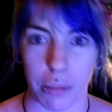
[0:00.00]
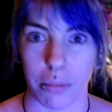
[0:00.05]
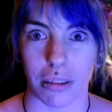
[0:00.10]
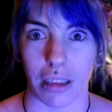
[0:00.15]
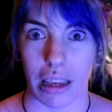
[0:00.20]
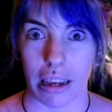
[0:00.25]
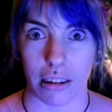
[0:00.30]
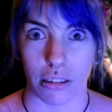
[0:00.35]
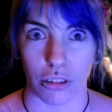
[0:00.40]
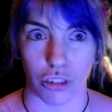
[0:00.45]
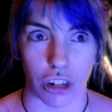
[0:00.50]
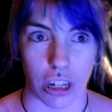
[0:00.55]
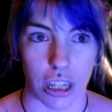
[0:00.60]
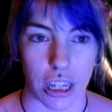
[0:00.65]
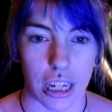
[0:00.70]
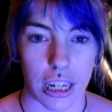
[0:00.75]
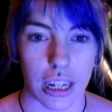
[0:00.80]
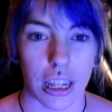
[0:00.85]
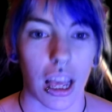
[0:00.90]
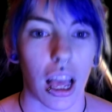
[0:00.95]
saying
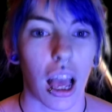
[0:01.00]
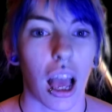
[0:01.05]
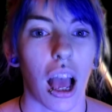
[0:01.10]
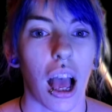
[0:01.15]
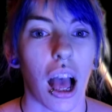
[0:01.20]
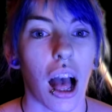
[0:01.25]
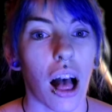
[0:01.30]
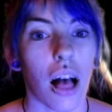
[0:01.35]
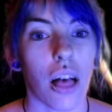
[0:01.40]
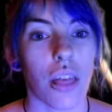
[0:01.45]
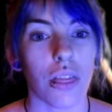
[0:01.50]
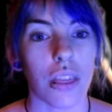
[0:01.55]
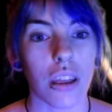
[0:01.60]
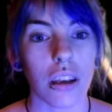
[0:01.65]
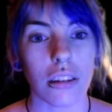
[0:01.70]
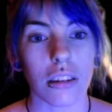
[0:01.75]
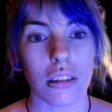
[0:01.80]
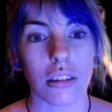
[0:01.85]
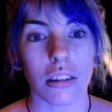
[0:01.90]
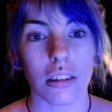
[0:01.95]
Australian.
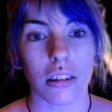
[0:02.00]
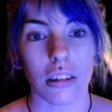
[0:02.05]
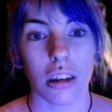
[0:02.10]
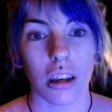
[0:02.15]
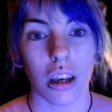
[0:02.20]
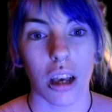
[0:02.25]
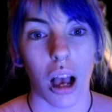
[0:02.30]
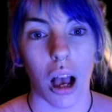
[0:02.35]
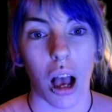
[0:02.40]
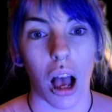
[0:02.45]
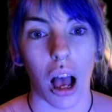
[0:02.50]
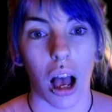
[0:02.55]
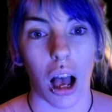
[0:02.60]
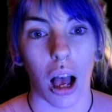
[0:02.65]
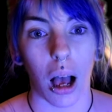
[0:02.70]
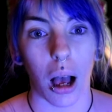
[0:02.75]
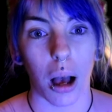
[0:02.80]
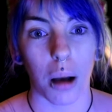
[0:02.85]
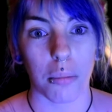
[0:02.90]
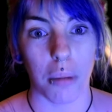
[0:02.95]
This
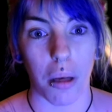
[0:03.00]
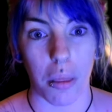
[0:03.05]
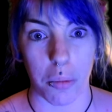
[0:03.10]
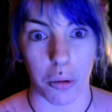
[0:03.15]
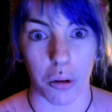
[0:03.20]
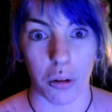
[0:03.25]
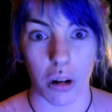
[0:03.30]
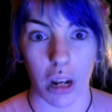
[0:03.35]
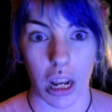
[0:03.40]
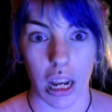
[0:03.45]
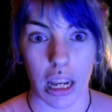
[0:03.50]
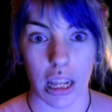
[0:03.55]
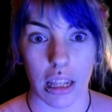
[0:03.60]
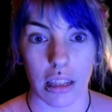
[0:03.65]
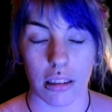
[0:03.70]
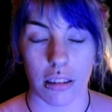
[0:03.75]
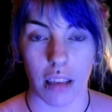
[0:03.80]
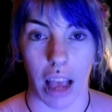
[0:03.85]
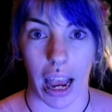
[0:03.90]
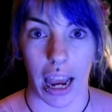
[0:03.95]
motherboard
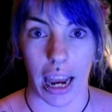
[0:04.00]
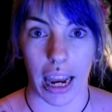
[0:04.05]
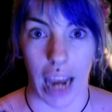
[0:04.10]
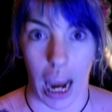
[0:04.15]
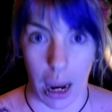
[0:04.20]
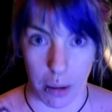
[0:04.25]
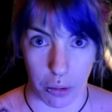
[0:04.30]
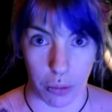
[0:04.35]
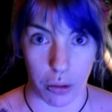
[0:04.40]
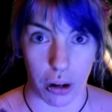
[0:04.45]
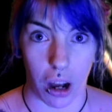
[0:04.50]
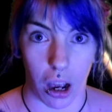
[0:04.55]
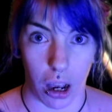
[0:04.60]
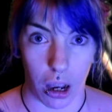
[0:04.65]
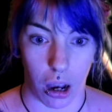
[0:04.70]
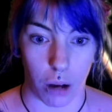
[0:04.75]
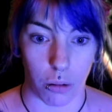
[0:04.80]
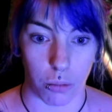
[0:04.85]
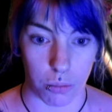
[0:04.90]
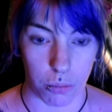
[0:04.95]
is a gaming one.
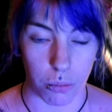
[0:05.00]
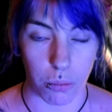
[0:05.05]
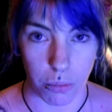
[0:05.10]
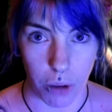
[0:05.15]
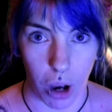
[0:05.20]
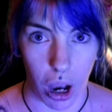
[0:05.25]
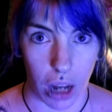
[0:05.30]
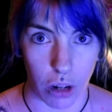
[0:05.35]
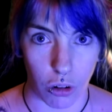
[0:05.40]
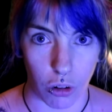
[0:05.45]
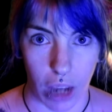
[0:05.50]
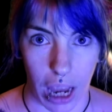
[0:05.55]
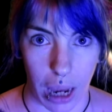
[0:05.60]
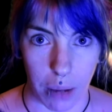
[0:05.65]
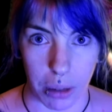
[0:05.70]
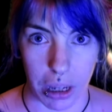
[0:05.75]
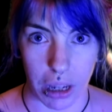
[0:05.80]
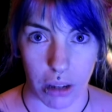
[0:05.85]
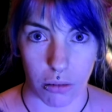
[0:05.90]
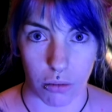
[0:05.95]
I do
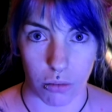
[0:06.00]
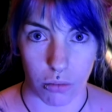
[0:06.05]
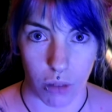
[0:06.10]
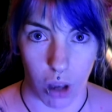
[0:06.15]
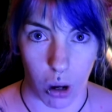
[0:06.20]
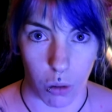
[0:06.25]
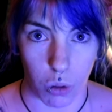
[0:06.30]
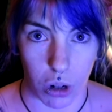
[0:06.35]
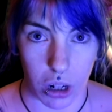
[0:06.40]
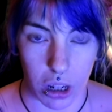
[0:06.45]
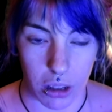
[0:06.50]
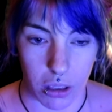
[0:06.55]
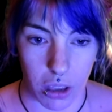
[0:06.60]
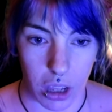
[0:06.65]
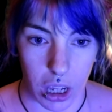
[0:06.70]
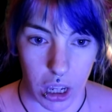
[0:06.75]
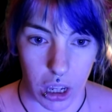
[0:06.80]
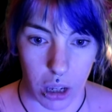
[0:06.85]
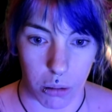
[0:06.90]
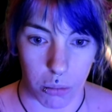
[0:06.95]
gaming. I wanted
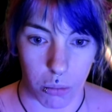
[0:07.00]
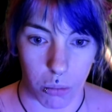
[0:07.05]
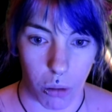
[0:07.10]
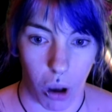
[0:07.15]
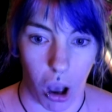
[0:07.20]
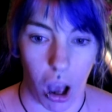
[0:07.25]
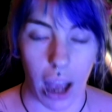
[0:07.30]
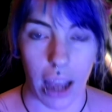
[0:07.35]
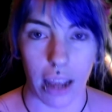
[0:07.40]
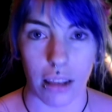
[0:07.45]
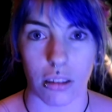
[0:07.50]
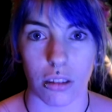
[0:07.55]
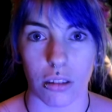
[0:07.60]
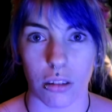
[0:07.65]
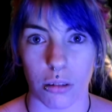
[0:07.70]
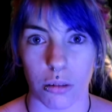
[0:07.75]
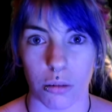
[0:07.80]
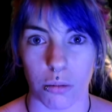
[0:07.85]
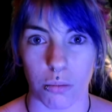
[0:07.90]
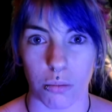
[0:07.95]
the
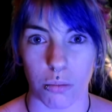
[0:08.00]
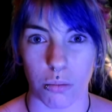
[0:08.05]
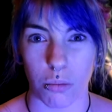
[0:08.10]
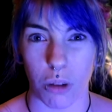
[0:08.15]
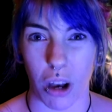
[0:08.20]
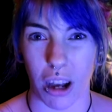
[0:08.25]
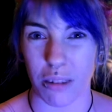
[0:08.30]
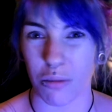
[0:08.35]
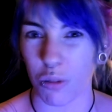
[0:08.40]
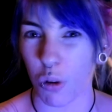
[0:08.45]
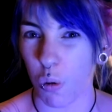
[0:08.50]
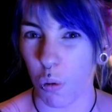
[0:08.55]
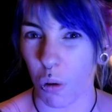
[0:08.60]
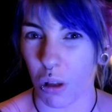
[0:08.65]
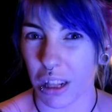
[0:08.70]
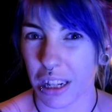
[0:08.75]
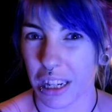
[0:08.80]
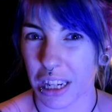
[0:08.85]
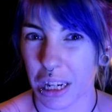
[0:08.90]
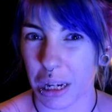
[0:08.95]
highest kind of
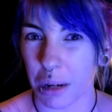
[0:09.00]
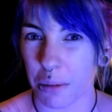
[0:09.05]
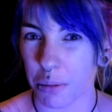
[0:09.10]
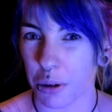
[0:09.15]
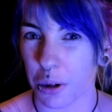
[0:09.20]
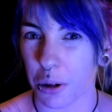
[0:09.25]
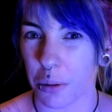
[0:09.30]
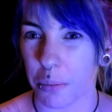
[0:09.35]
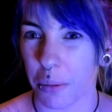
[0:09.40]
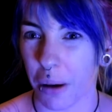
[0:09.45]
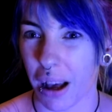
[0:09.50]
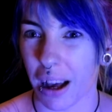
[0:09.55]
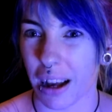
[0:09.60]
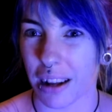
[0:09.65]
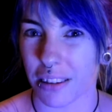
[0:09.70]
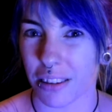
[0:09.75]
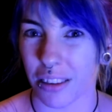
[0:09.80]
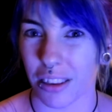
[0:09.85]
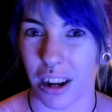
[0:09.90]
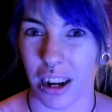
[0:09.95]
quality computer
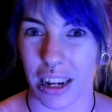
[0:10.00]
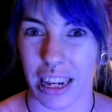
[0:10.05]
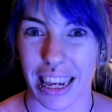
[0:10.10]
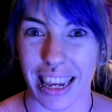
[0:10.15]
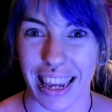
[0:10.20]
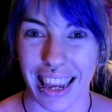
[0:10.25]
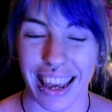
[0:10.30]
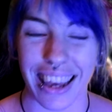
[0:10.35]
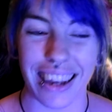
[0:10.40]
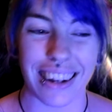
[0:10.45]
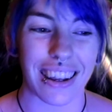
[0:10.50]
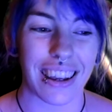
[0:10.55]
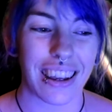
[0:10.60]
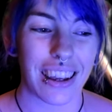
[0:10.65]
parts that I could get.